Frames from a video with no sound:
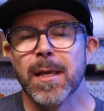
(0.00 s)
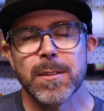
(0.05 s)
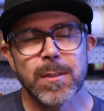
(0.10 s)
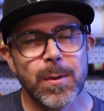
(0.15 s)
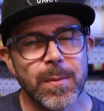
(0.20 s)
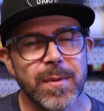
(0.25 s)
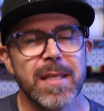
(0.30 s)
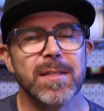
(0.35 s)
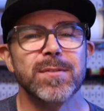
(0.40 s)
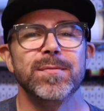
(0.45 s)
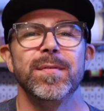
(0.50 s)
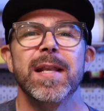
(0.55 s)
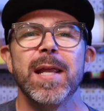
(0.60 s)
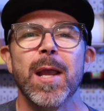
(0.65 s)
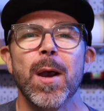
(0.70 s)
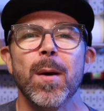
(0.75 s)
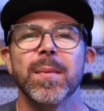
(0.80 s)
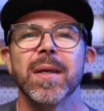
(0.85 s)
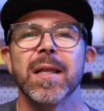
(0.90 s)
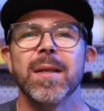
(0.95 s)
So in this
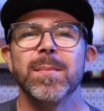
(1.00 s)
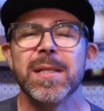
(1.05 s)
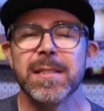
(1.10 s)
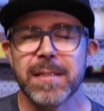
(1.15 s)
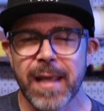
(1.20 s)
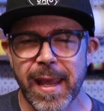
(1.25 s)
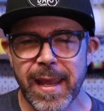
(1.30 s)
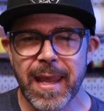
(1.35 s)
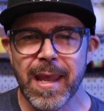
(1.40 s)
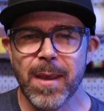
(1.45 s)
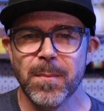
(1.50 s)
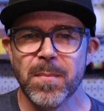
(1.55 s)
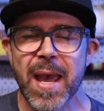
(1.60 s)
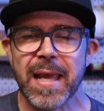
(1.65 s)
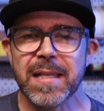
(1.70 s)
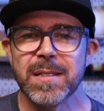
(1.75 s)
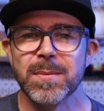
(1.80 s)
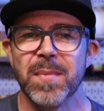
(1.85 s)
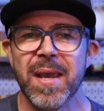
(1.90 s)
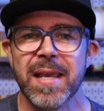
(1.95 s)
video, I'm going to be taking it
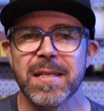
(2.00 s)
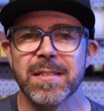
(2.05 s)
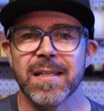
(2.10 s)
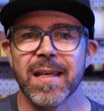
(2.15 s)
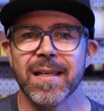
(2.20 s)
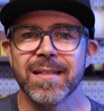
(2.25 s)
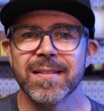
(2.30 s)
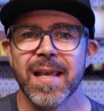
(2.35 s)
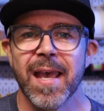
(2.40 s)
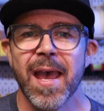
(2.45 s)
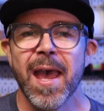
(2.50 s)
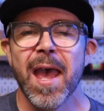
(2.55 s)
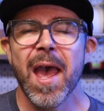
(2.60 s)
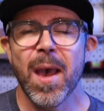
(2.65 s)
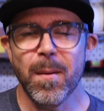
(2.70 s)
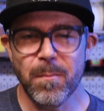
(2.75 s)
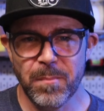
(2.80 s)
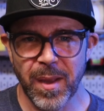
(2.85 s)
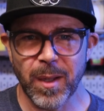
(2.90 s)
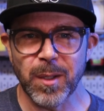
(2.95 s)
back to basics
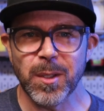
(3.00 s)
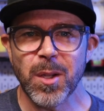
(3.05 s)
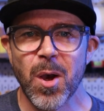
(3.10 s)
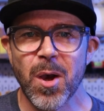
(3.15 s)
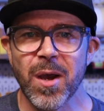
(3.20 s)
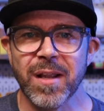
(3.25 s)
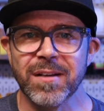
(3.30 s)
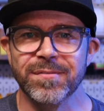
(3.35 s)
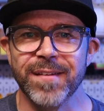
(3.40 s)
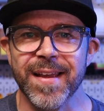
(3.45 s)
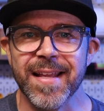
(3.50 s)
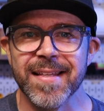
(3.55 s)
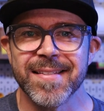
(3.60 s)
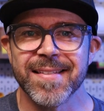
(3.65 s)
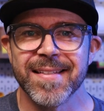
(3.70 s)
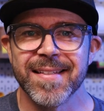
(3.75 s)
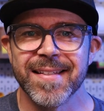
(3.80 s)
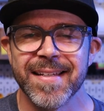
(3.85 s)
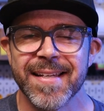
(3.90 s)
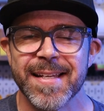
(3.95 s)
and build a haunt
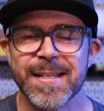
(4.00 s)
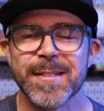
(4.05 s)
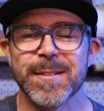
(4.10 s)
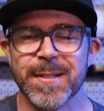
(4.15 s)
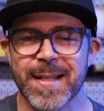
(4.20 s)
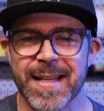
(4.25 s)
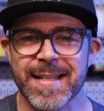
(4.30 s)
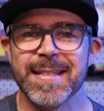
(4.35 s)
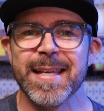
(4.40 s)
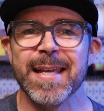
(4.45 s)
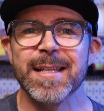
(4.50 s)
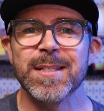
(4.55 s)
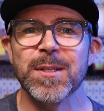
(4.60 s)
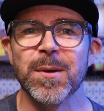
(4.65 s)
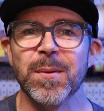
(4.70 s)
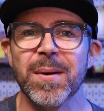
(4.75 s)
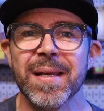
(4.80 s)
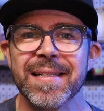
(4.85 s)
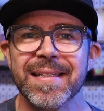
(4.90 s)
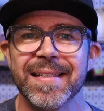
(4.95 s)
fence. So let's get
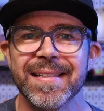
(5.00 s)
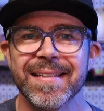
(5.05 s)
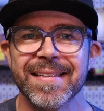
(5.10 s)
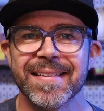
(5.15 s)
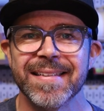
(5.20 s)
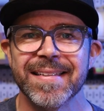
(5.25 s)
to it.